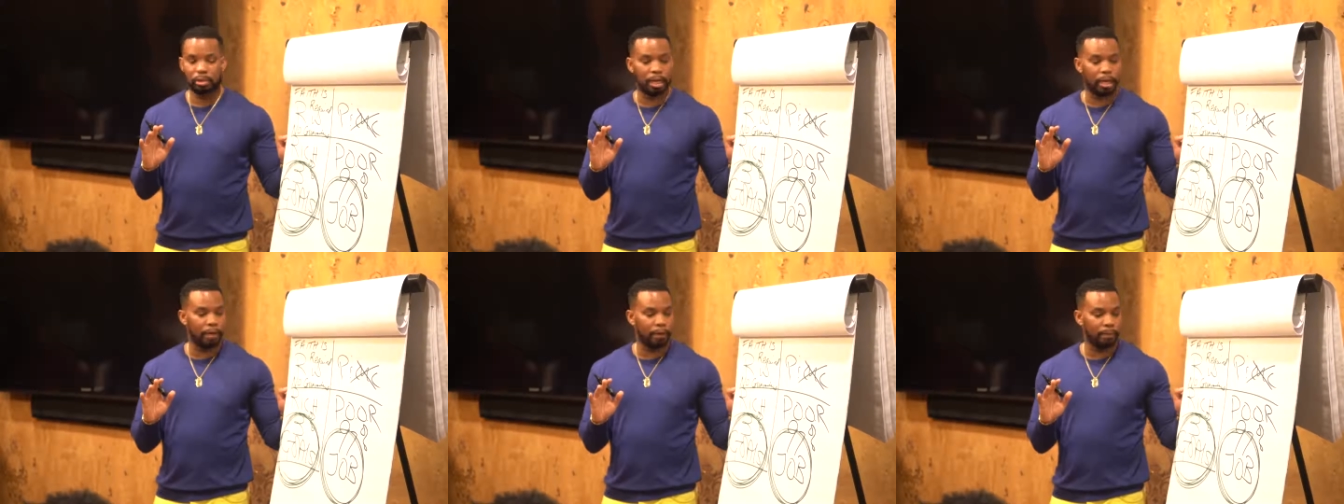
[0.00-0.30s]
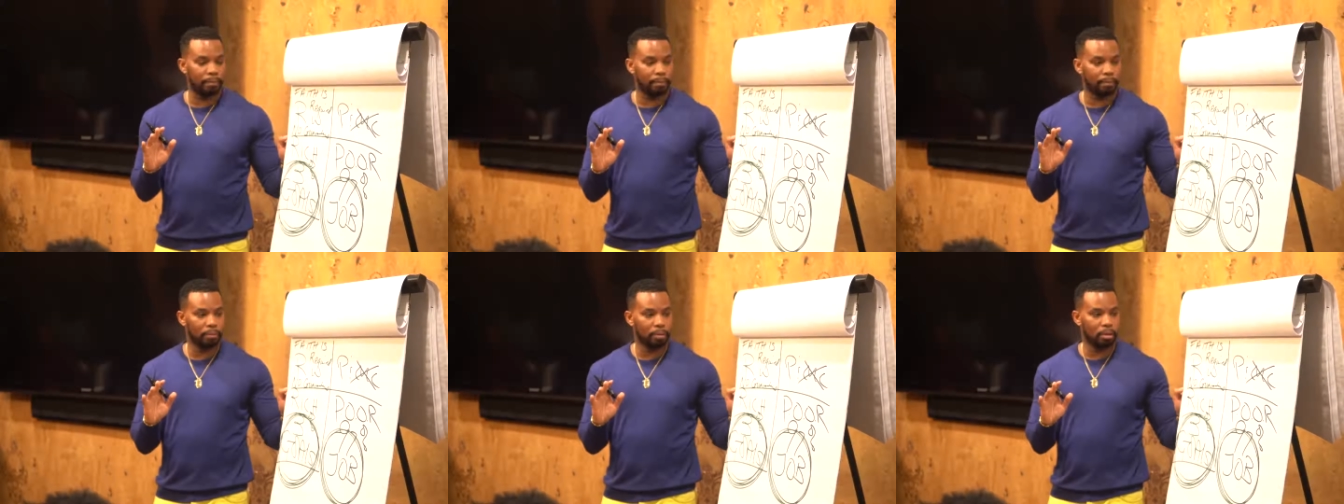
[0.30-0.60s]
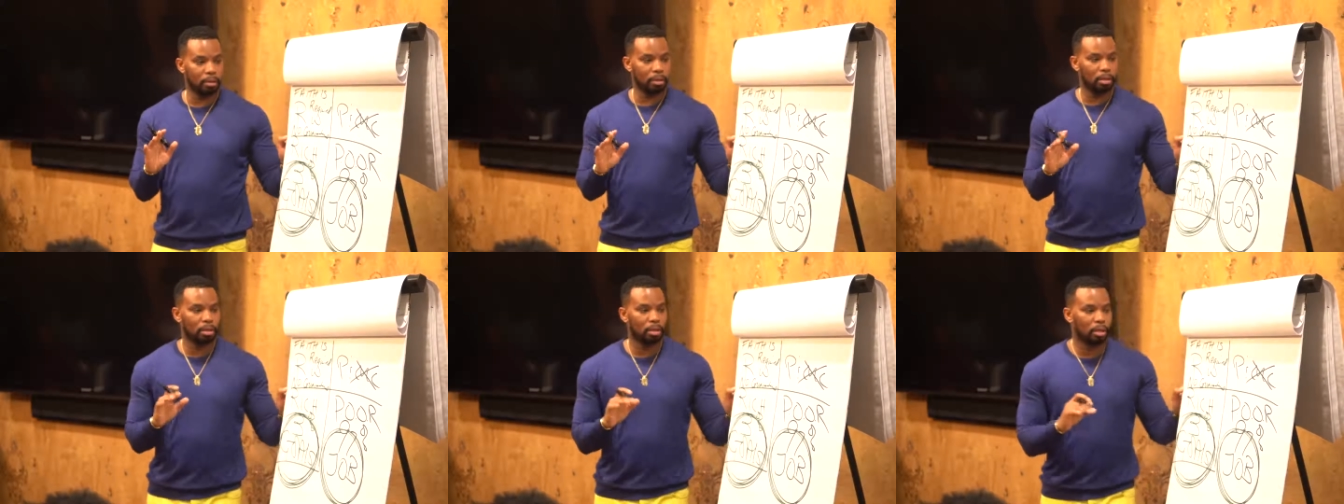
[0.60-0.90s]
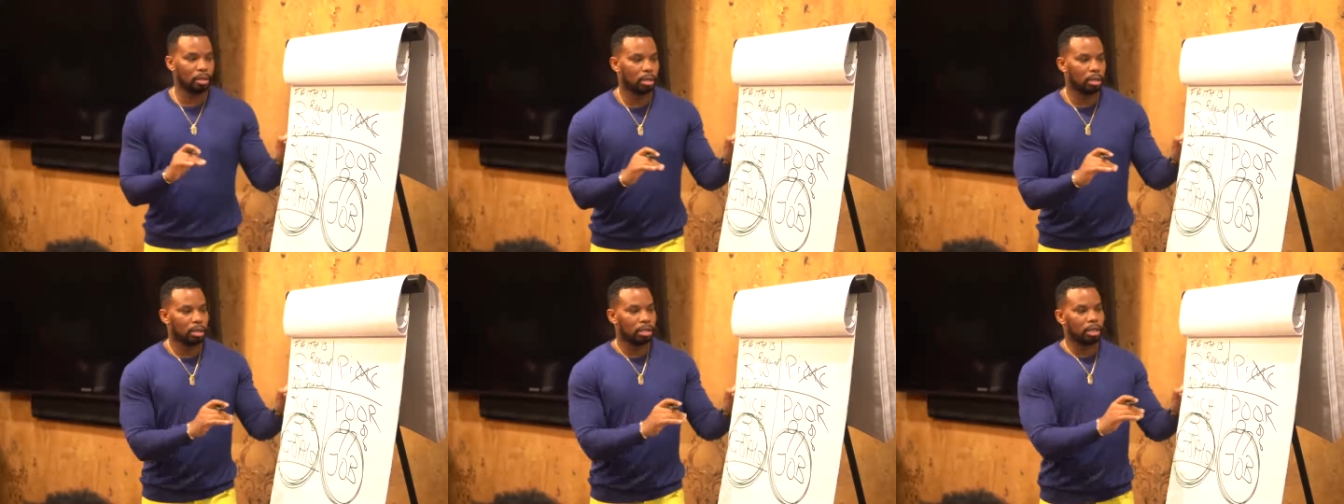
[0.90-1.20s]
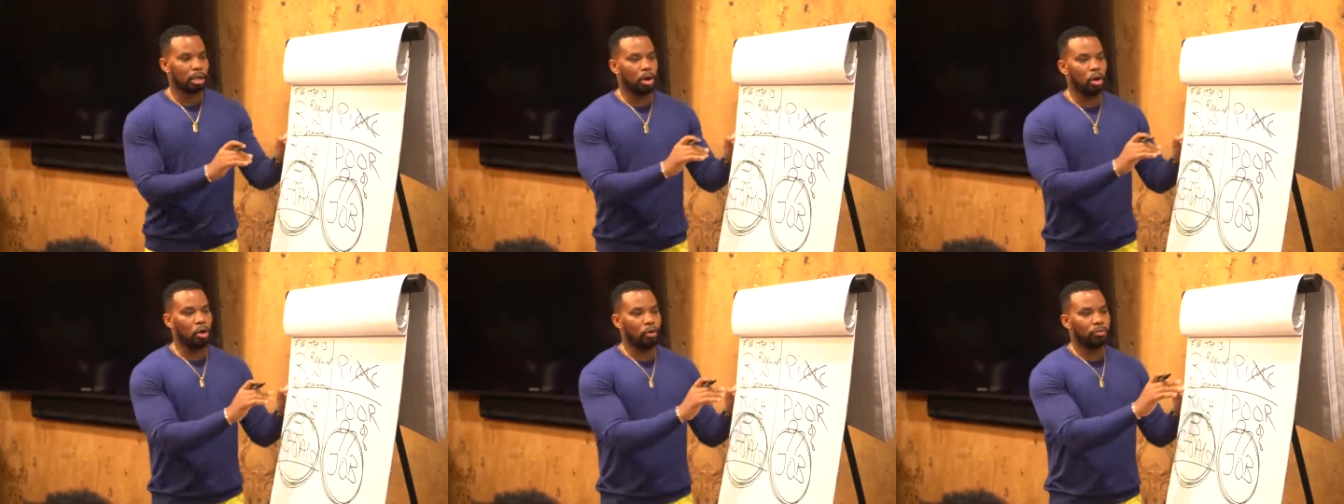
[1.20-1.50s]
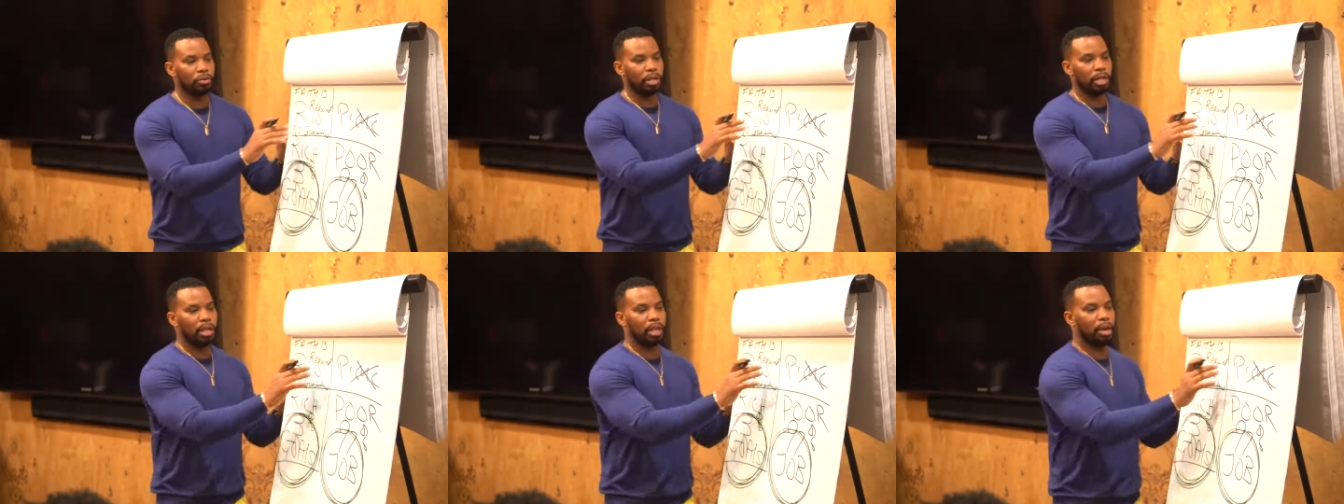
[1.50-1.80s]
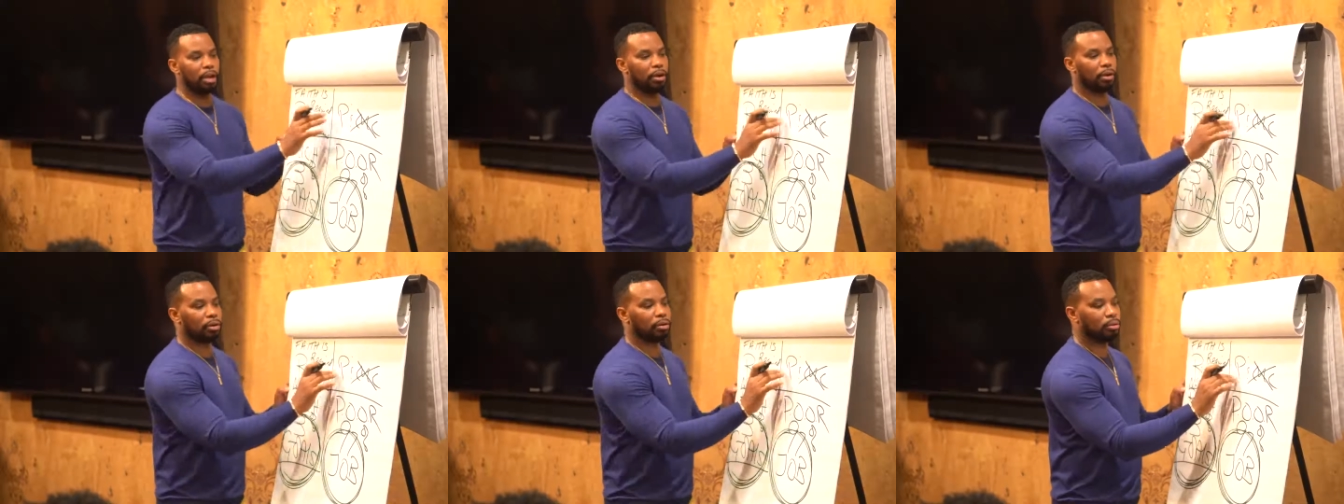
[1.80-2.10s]
Okay. Over
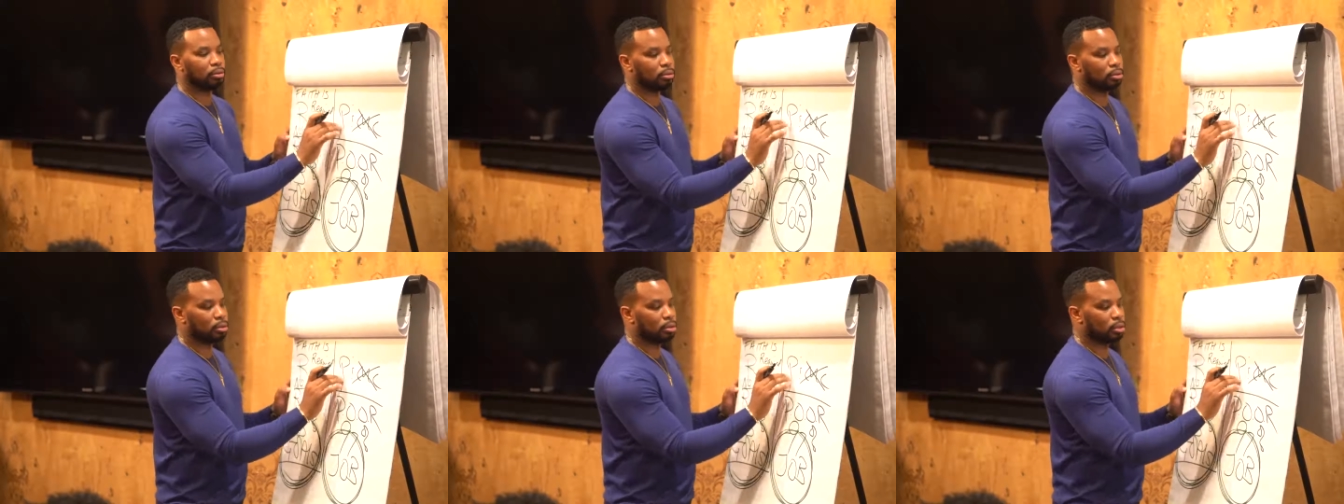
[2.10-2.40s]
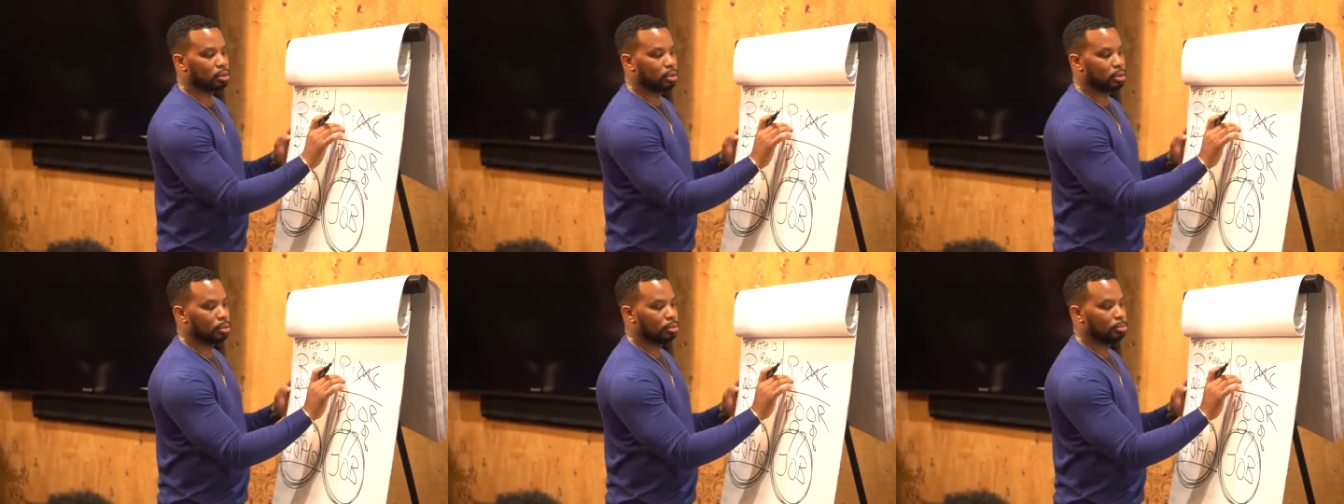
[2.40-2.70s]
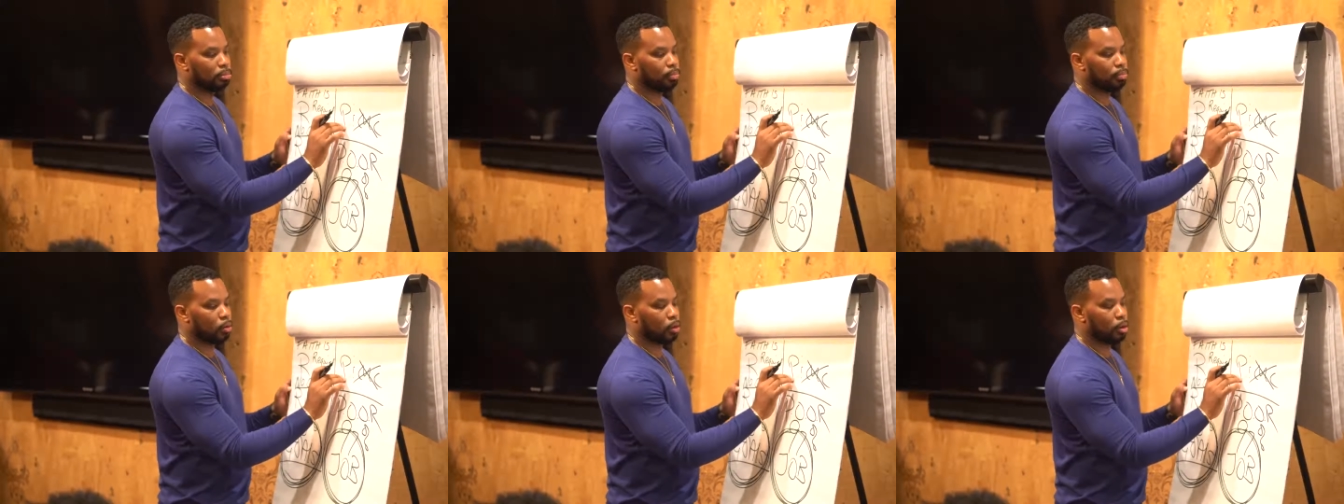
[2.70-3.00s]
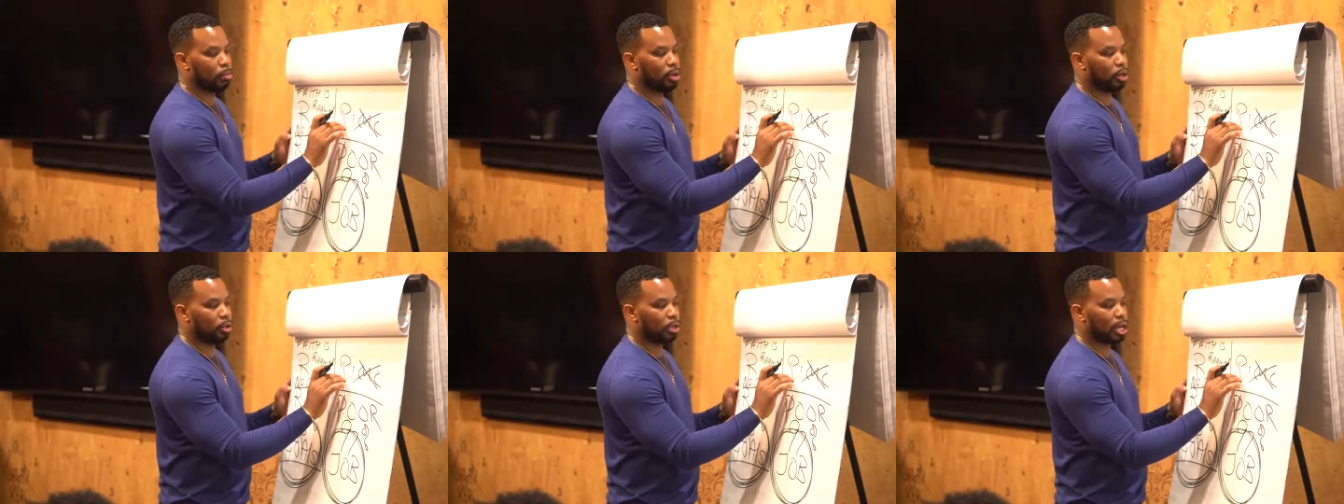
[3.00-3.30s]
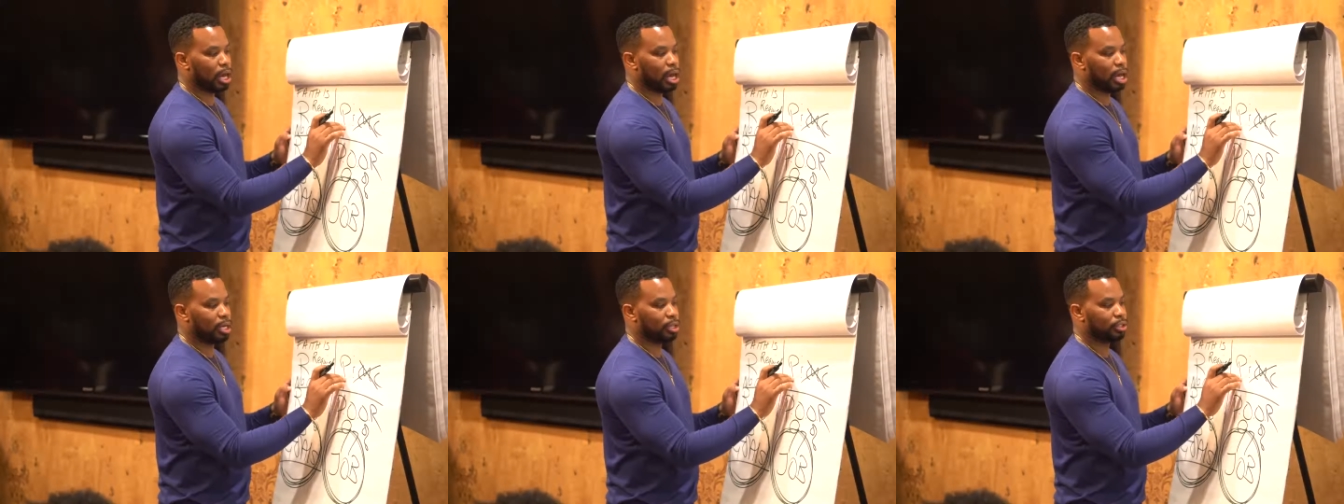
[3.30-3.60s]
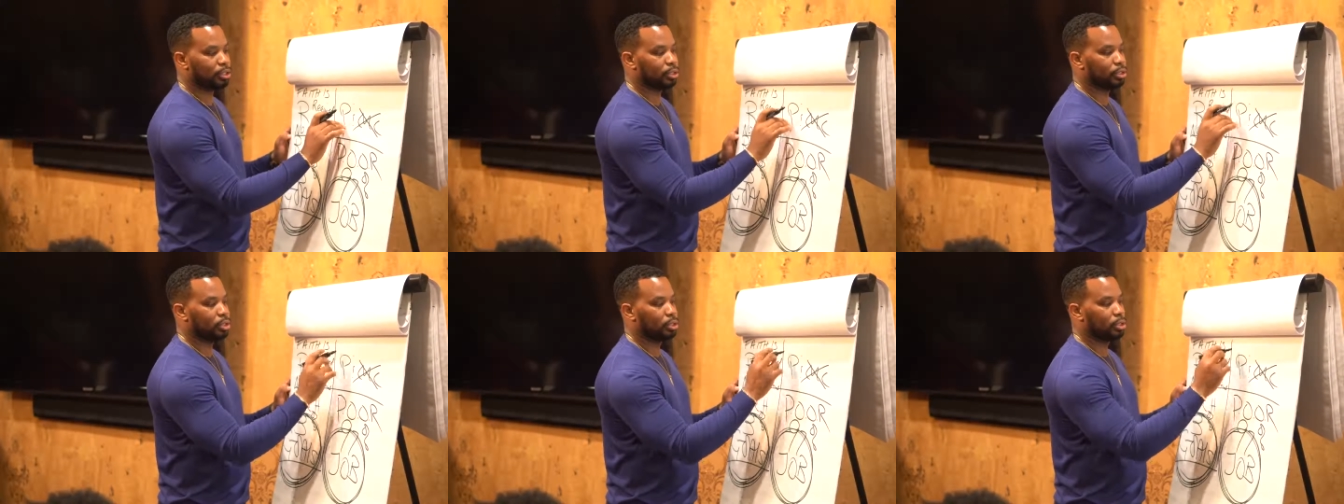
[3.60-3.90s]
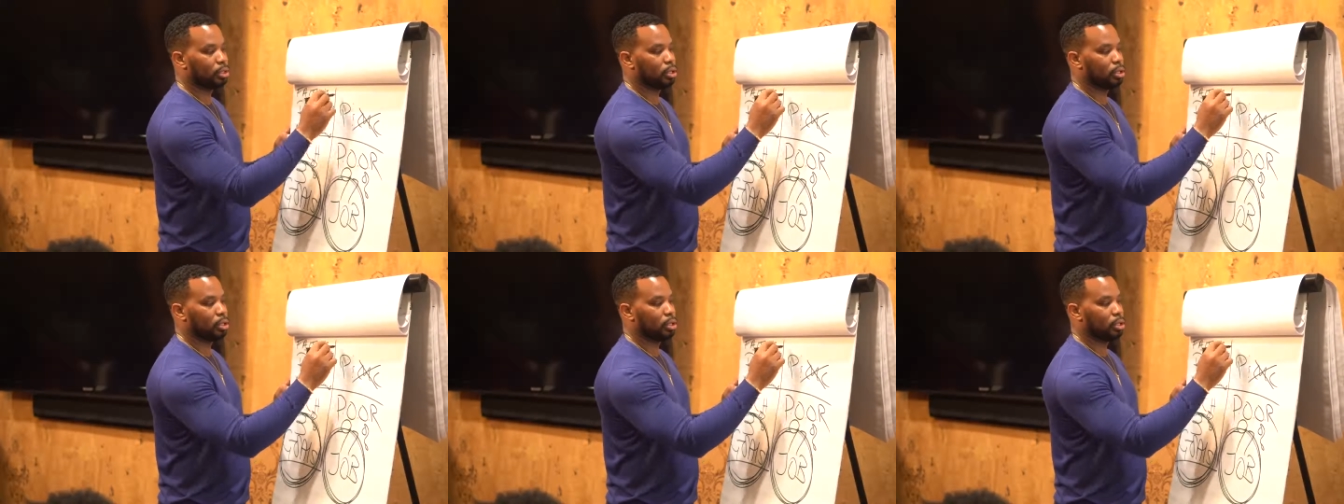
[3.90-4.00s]
here, poor middle class,